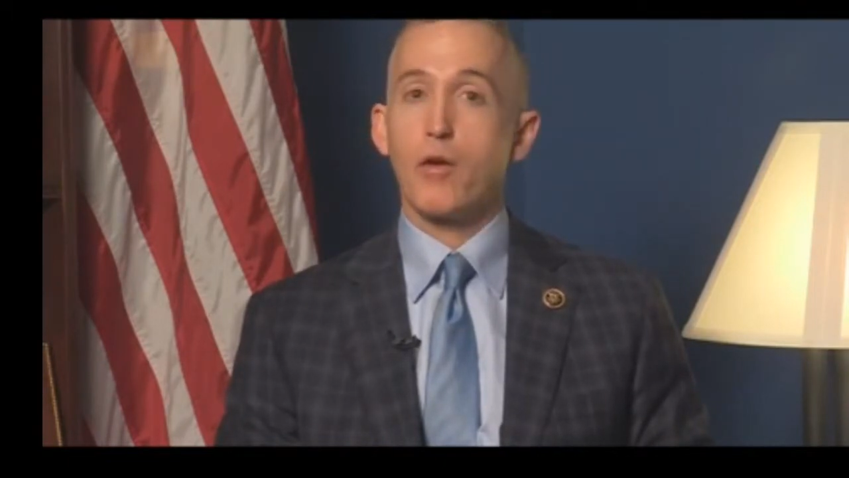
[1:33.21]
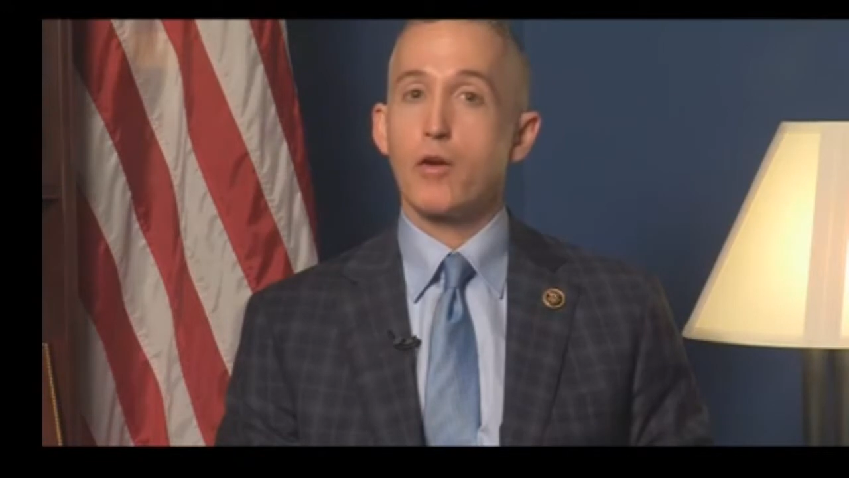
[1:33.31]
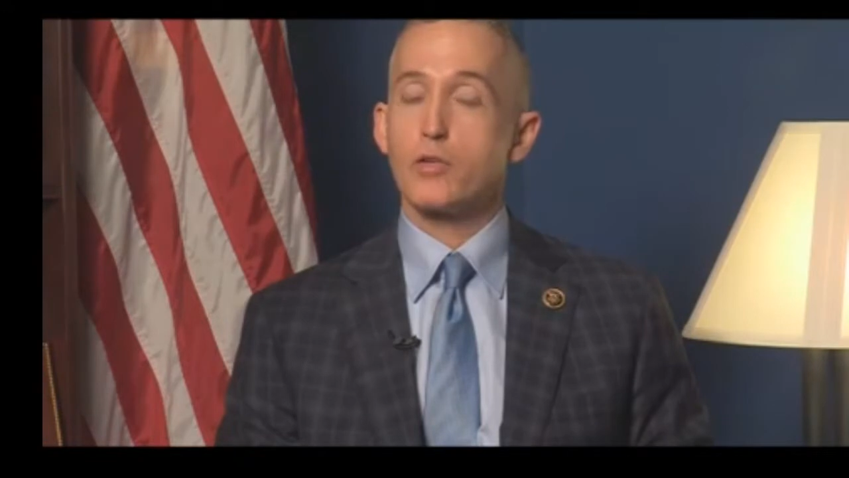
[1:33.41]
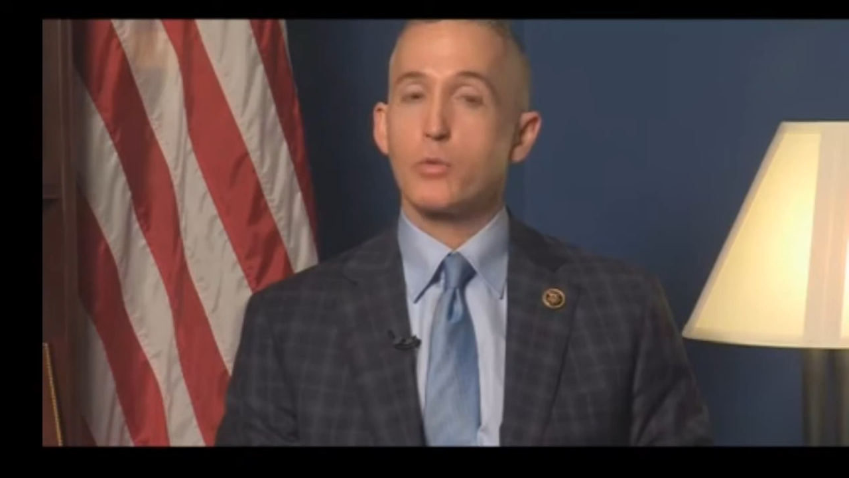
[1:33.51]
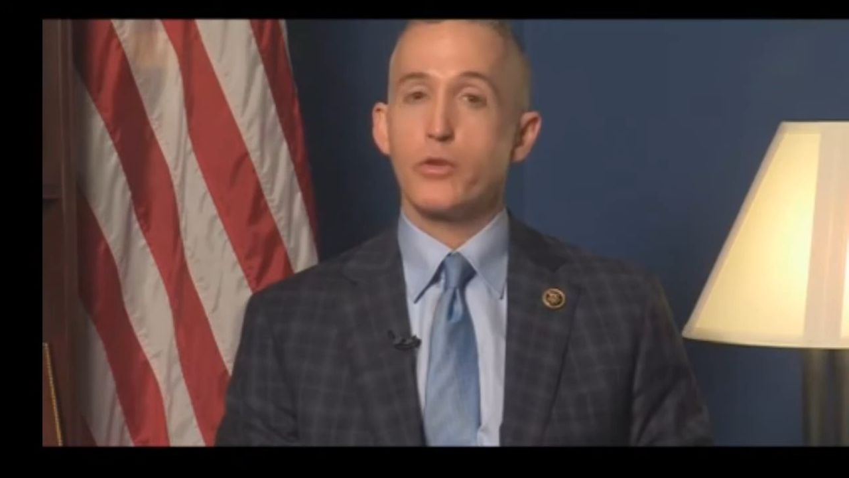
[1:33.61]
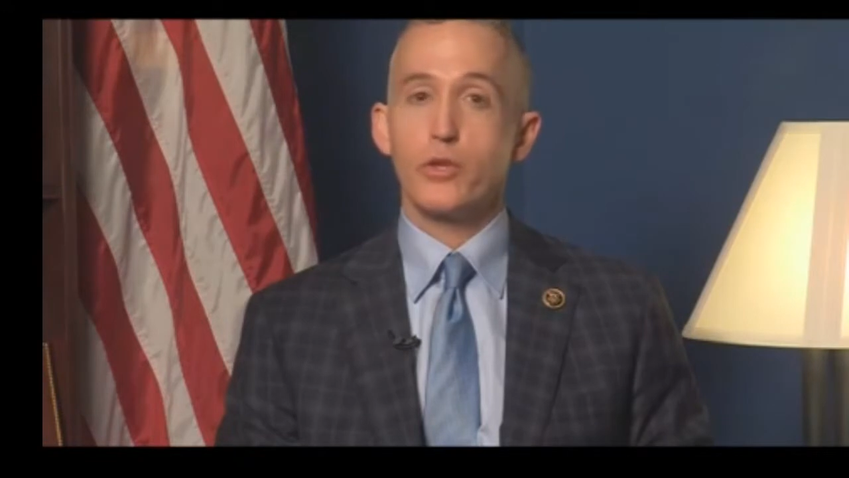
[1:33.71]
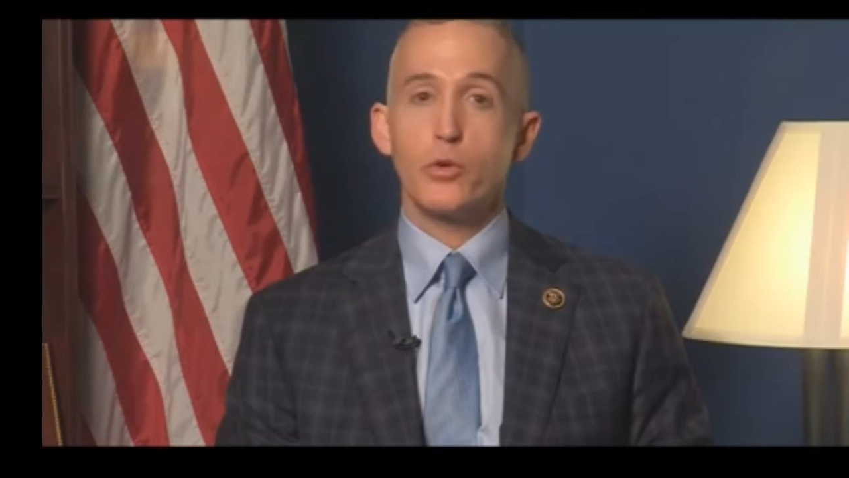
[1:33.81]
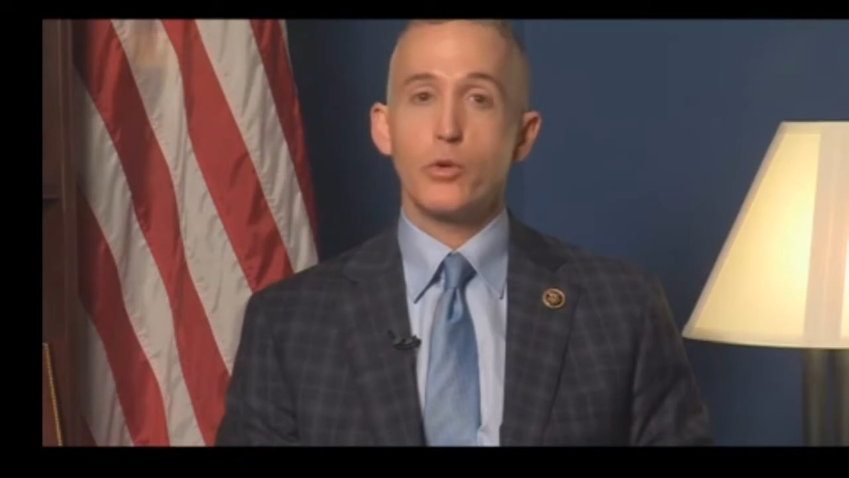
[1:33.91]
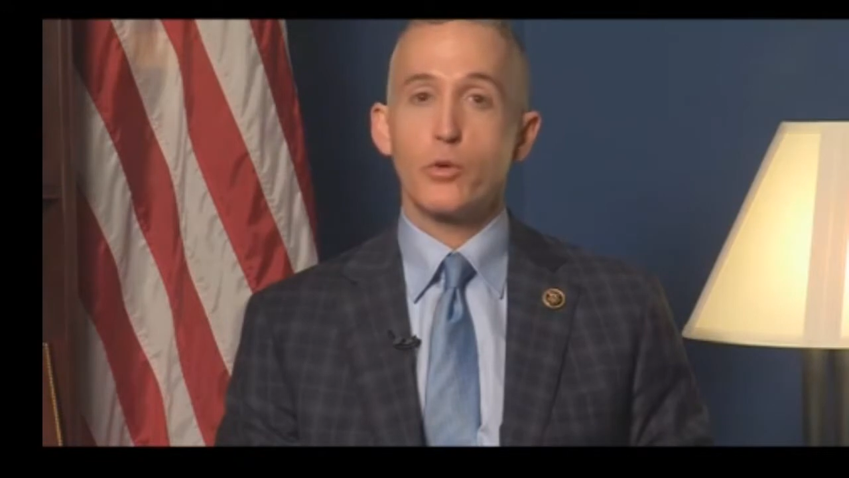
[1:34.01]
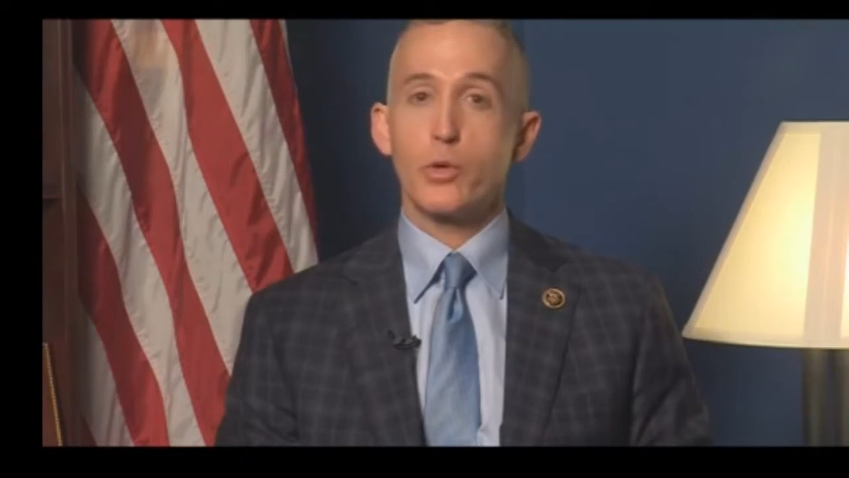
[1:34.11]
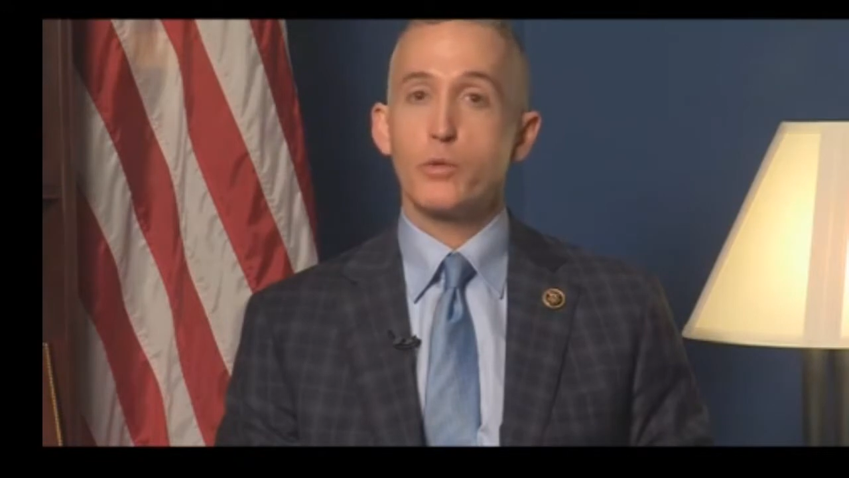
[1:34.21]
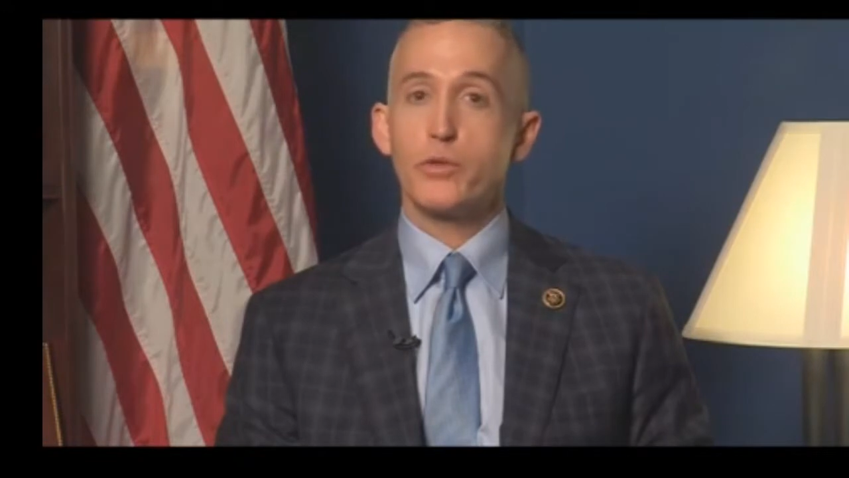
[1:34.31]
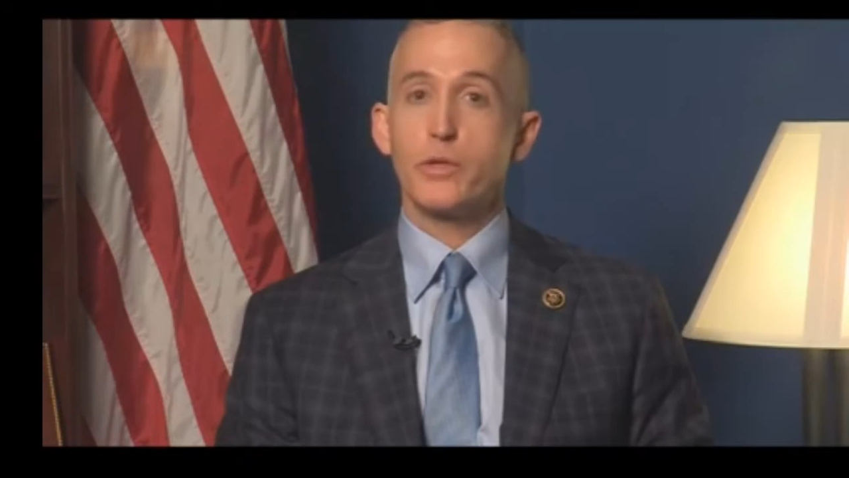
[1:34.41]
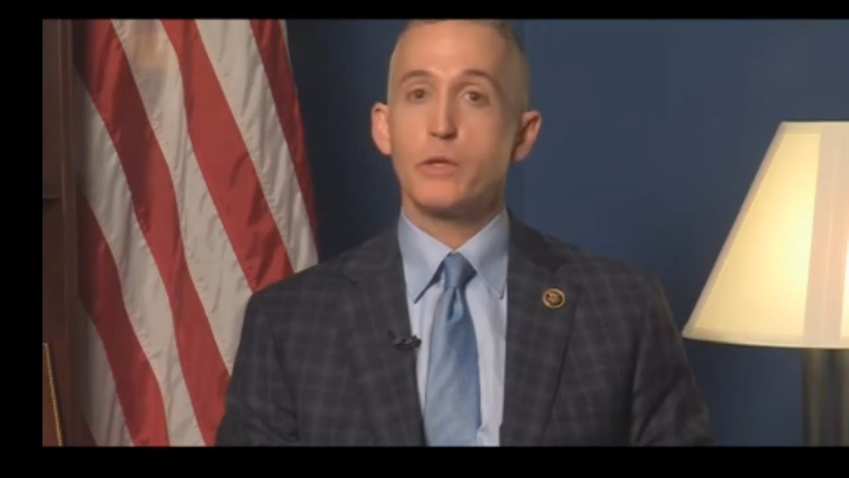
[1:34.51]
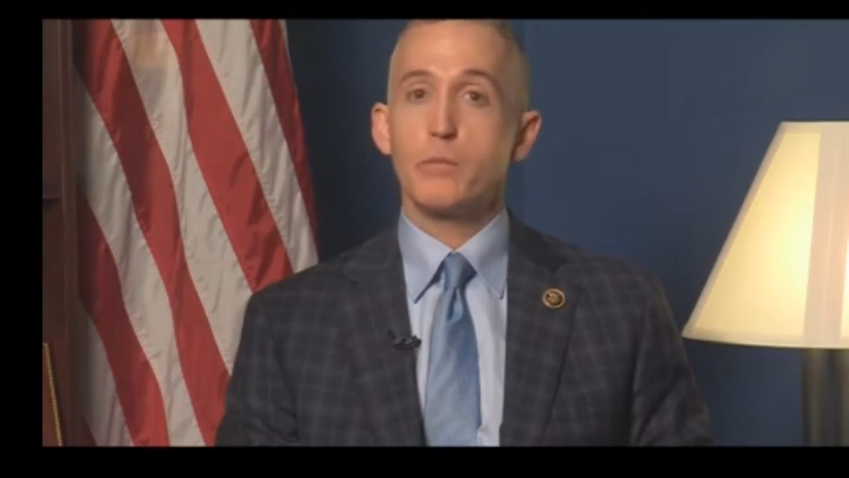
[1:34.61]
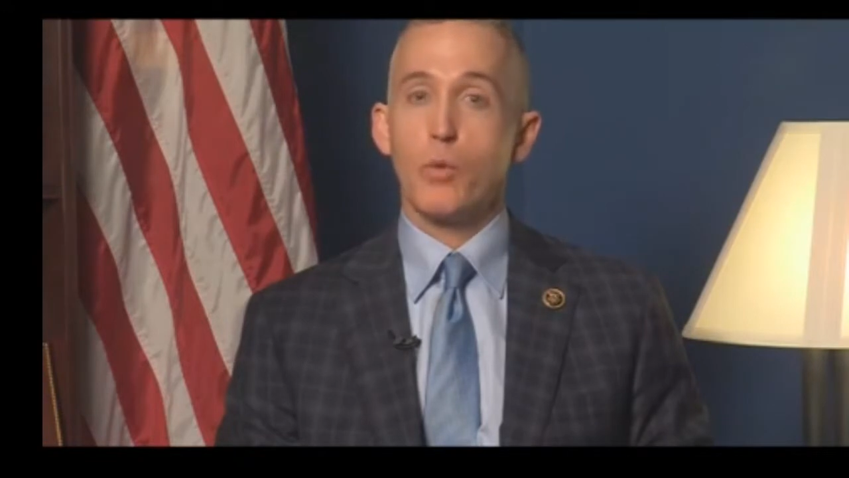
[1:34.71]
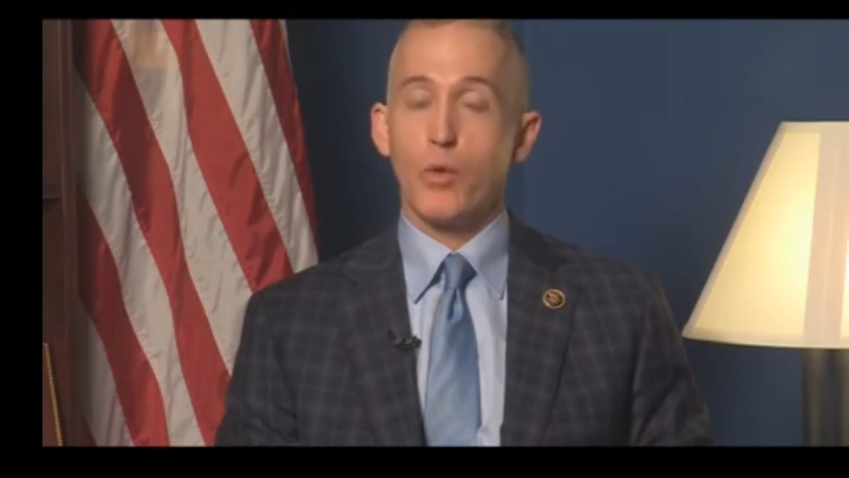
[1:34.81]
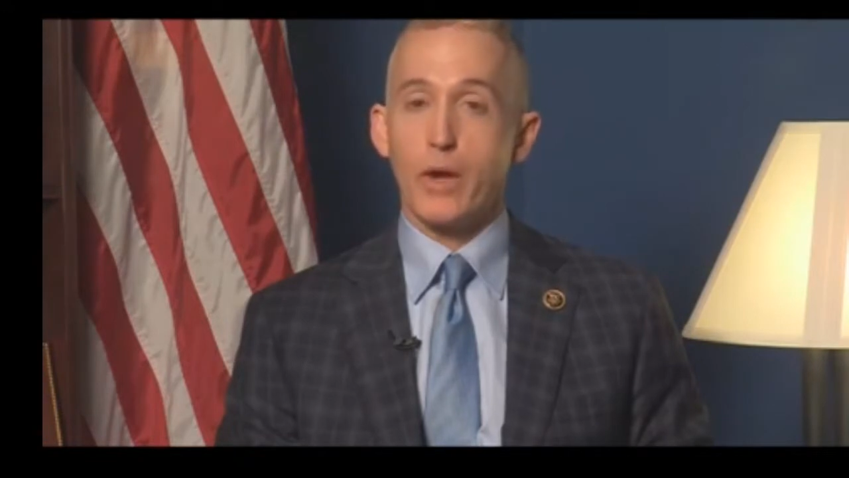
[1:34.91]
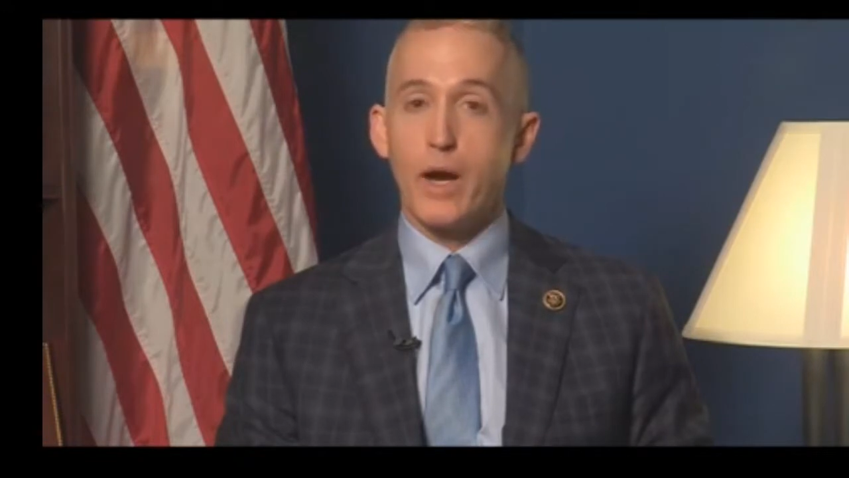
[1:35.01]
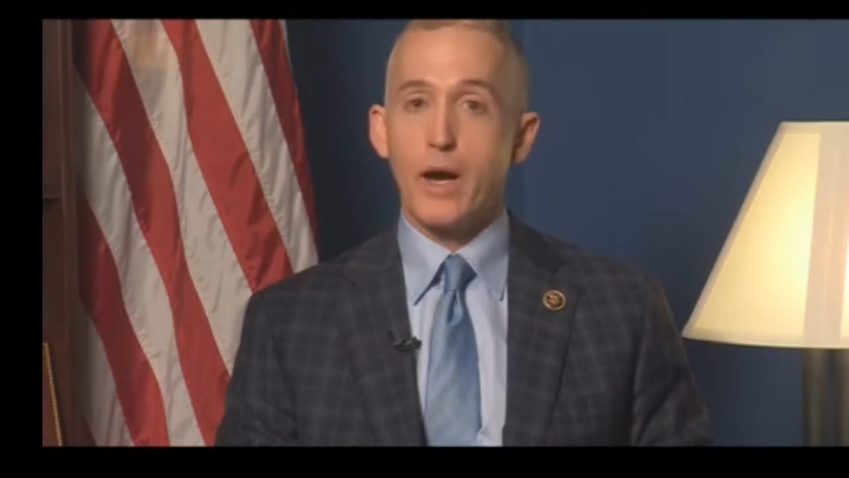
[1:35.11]
laws whether you agree with them
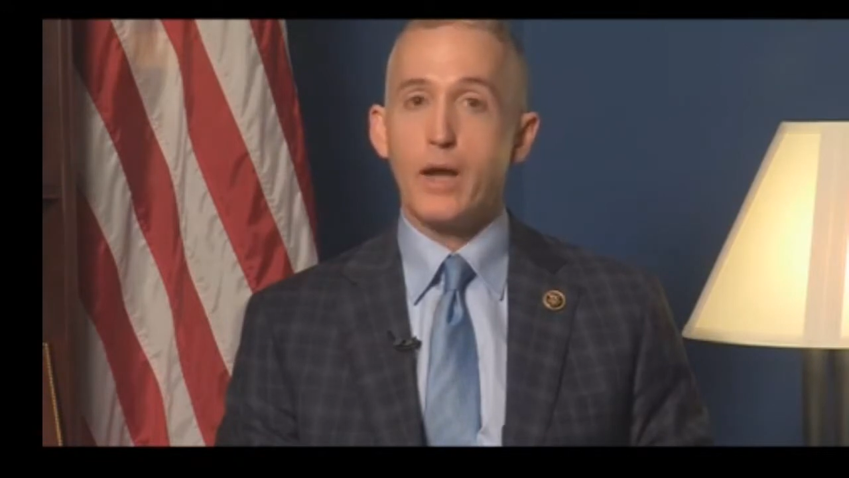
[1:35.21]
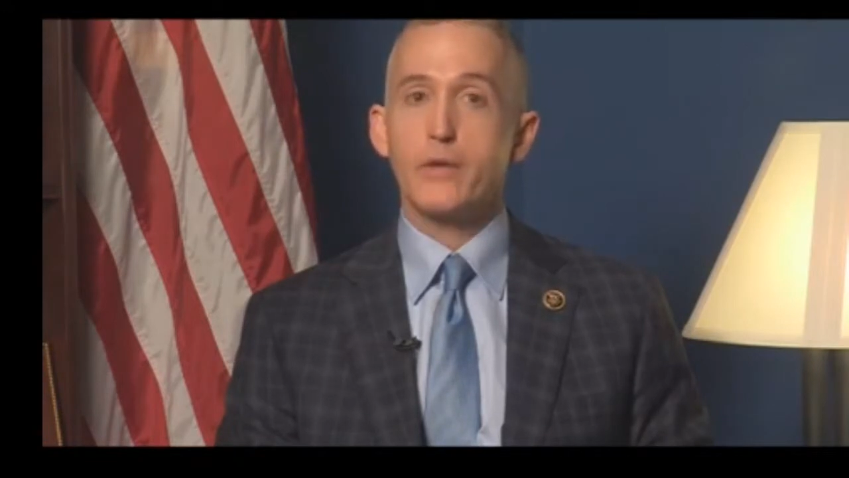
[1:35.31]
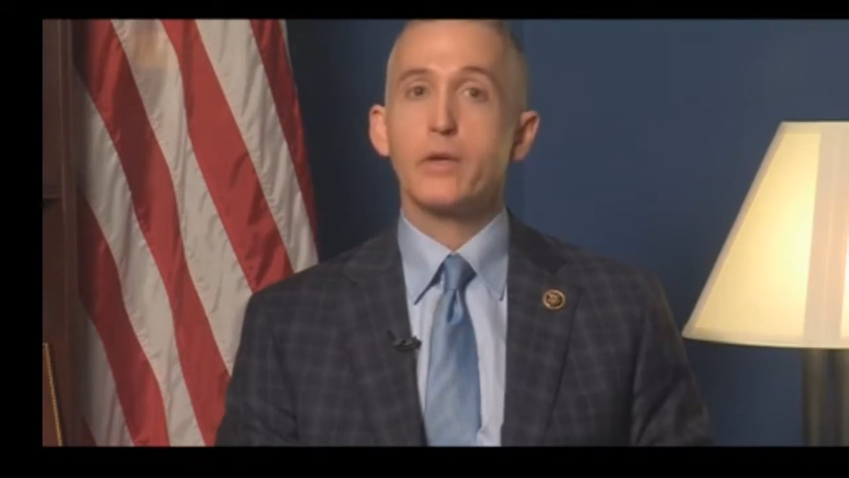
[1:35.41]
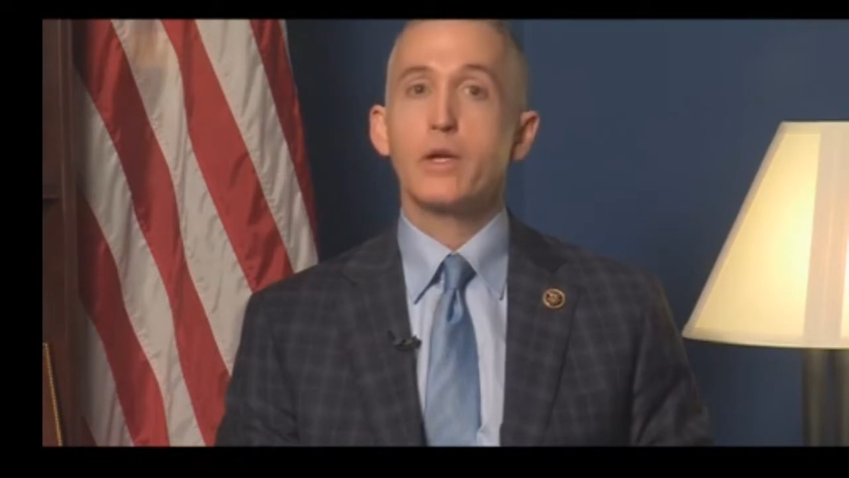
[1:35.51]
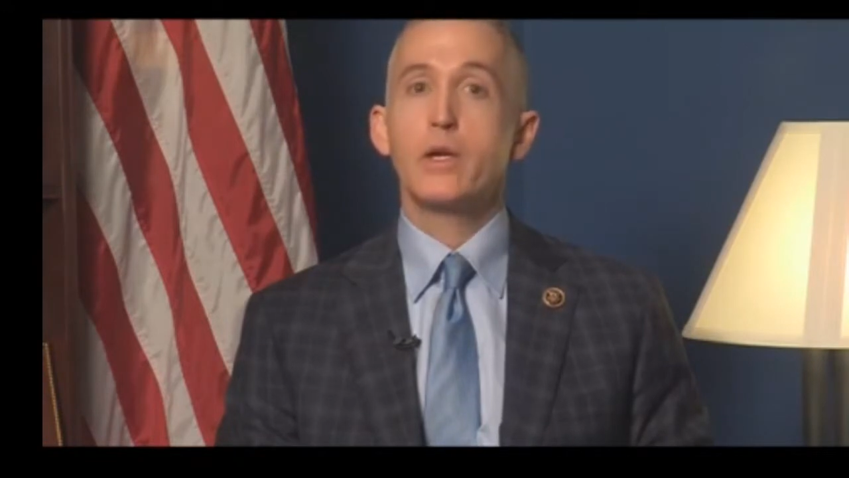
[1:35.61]
or not.